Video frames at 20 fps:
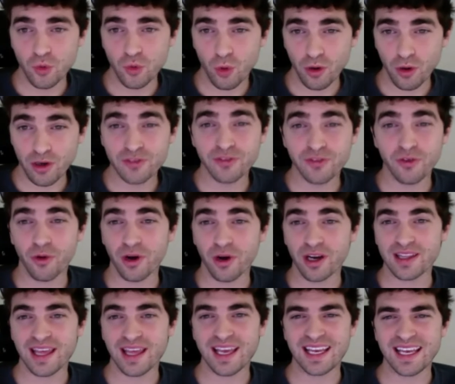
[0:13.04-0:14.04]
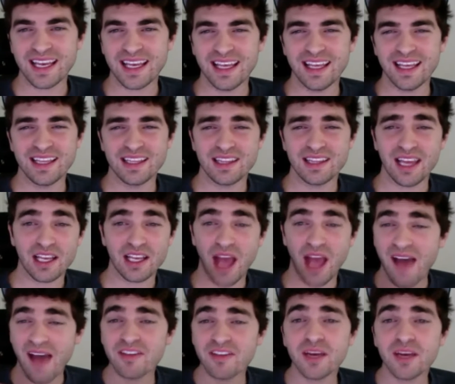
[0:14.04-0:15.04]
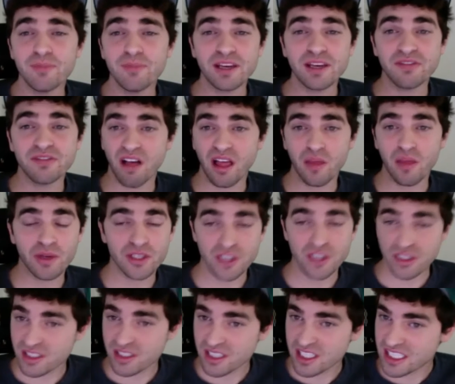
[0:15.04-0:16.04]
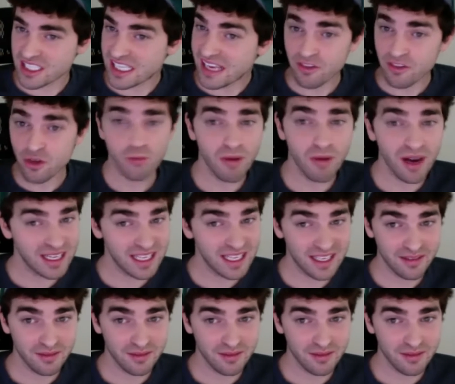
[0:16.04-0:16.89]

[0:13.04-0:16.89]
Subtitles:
work for it, like having a big following doesn't just give you money.